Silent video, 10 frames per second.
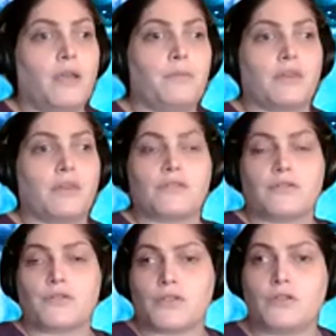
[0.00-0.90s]
because
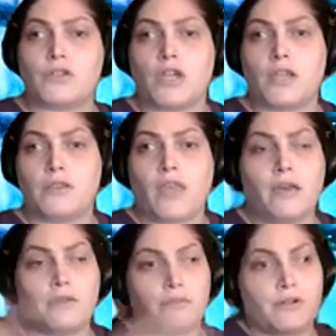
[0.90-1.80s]
they're associated with
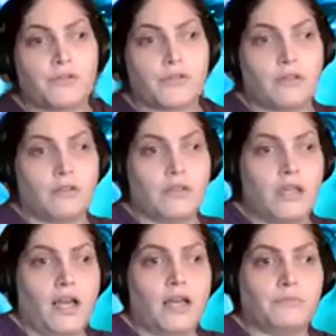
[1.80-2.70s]
that person,
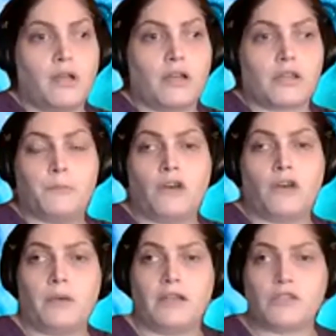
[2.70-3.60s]
I'm blocking them
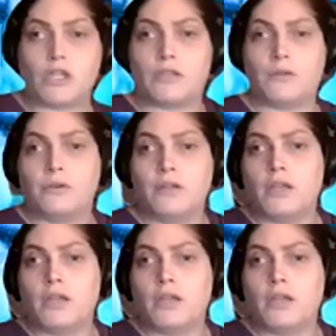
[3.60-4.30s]
off my channel.